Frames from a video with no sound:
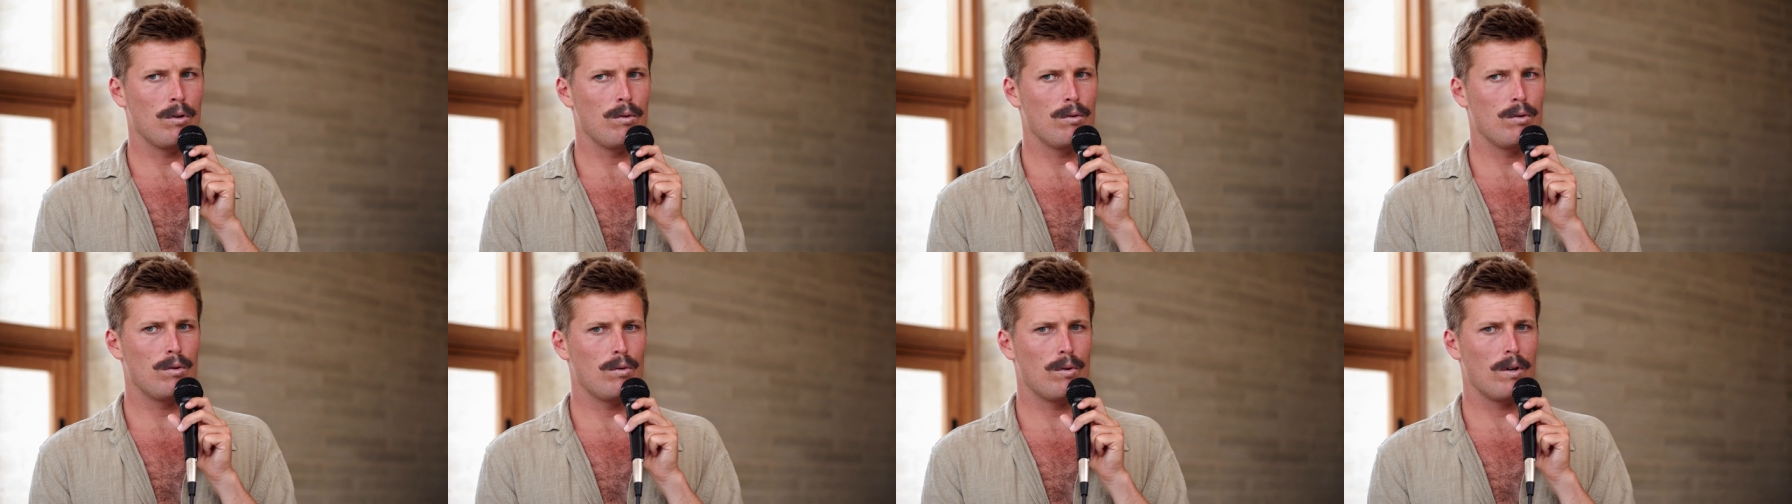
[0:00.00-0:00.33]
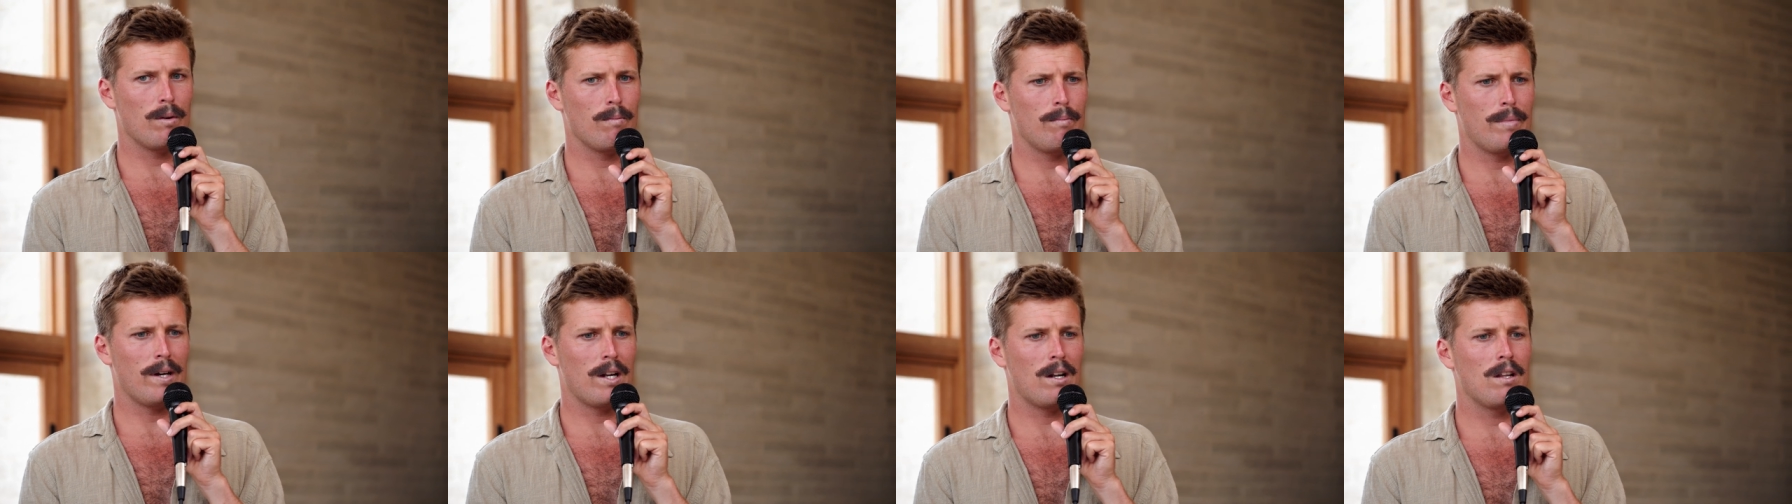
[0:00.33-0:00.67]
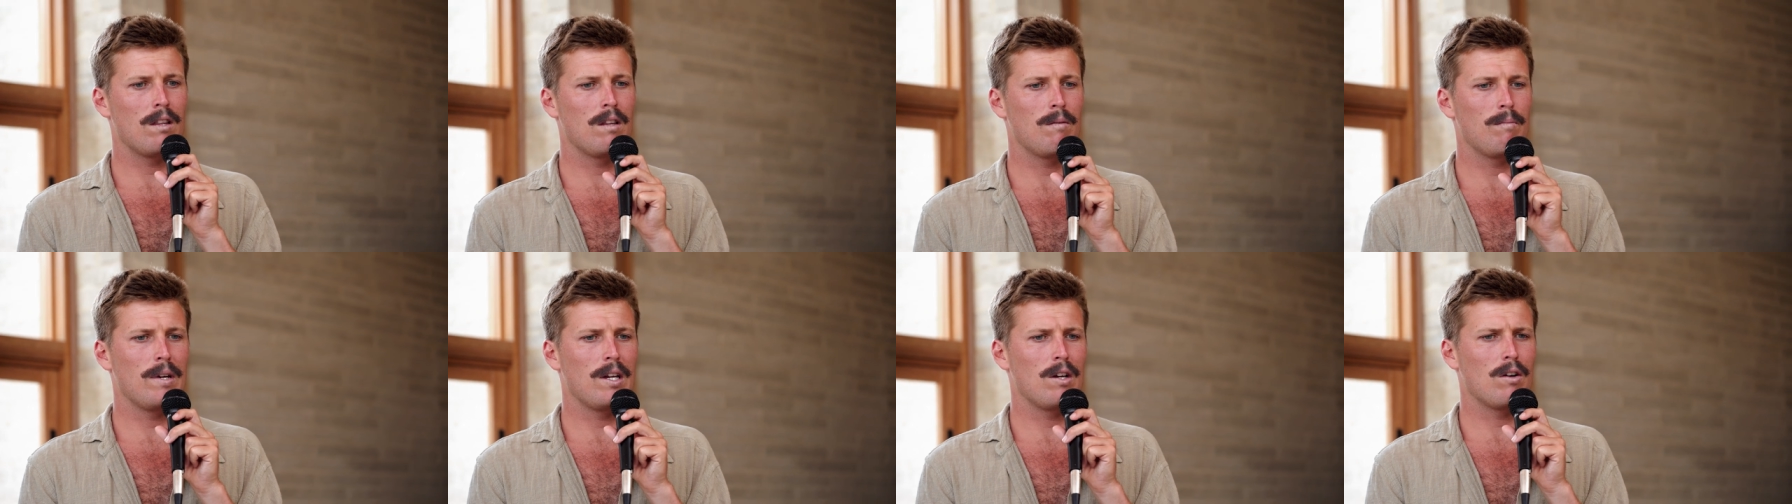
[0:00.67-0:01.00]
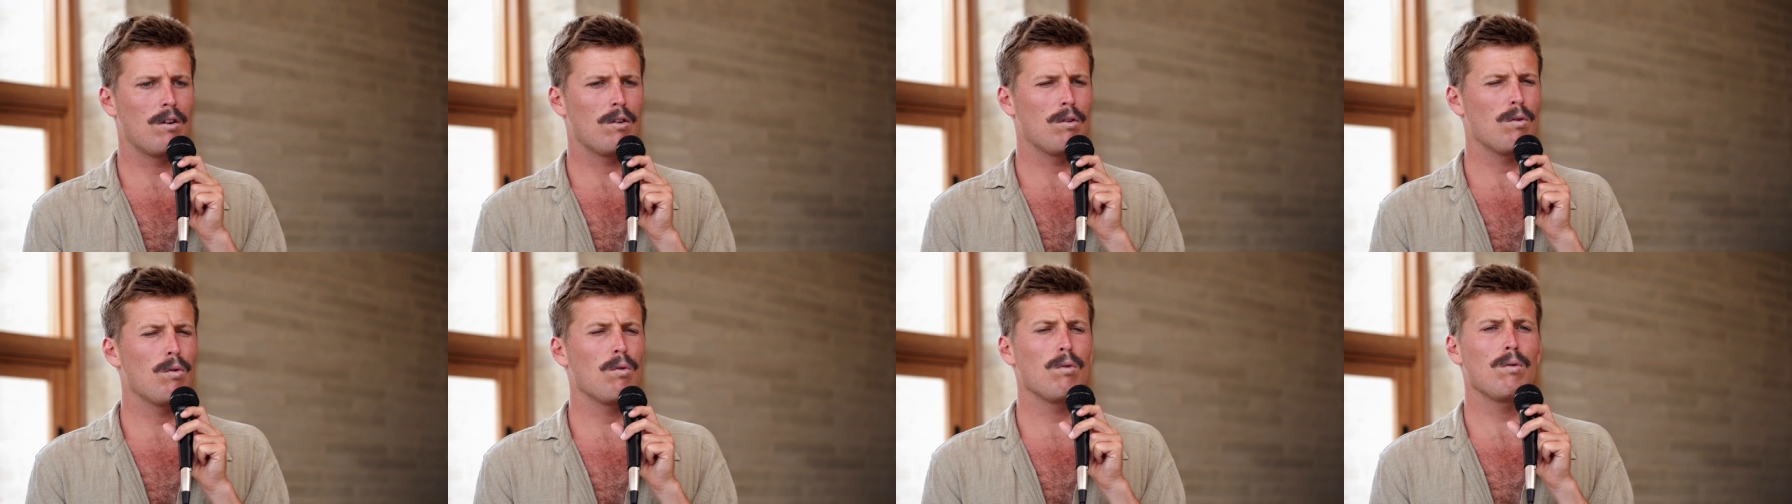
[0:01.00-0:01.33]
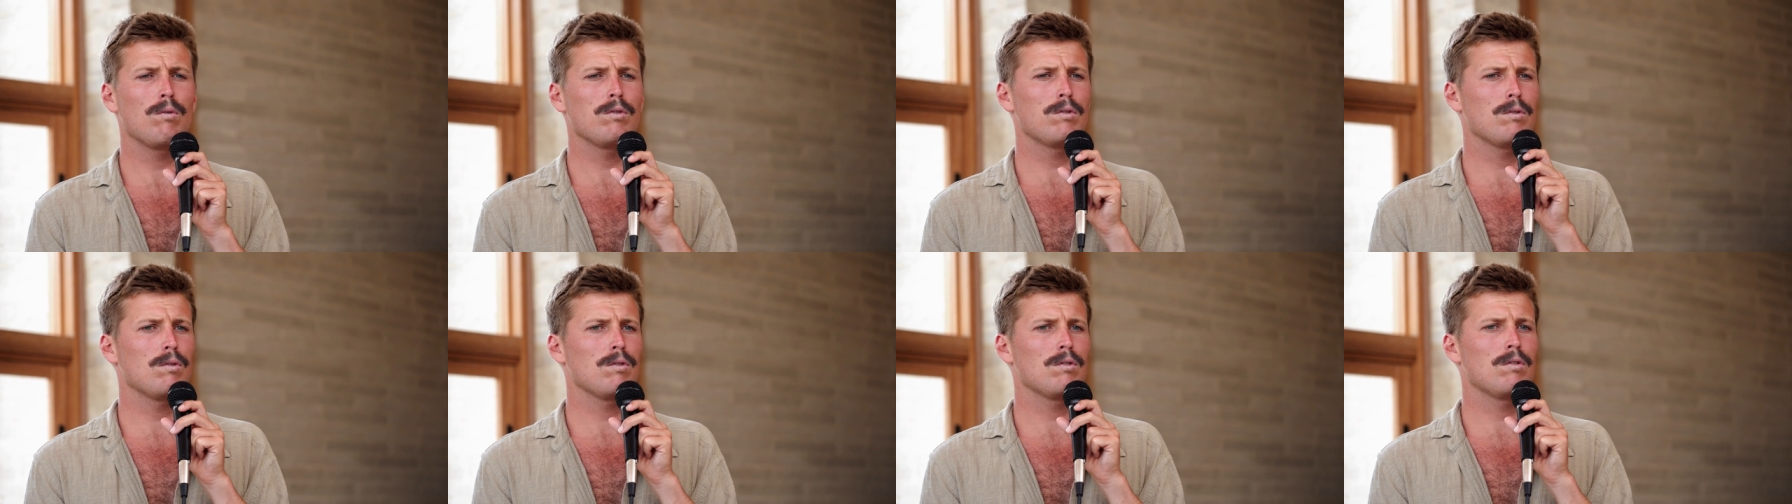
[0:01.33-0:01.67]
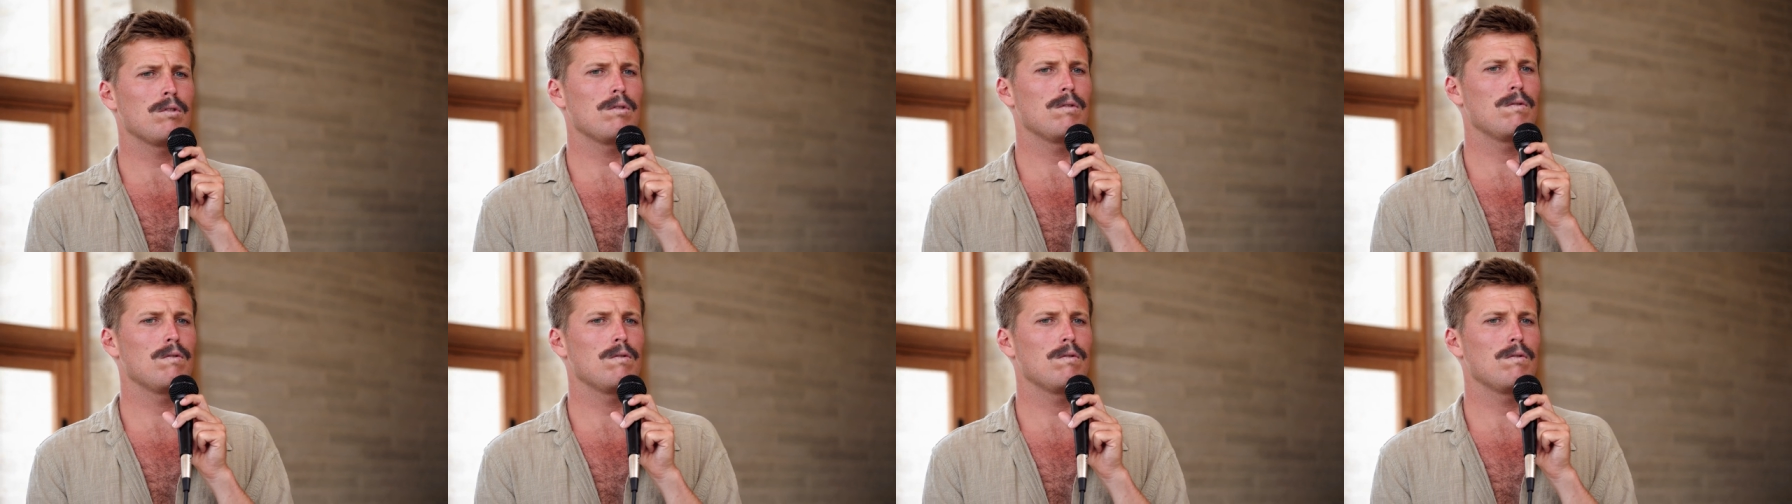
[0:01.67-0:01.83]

who are doing better than me on all sorts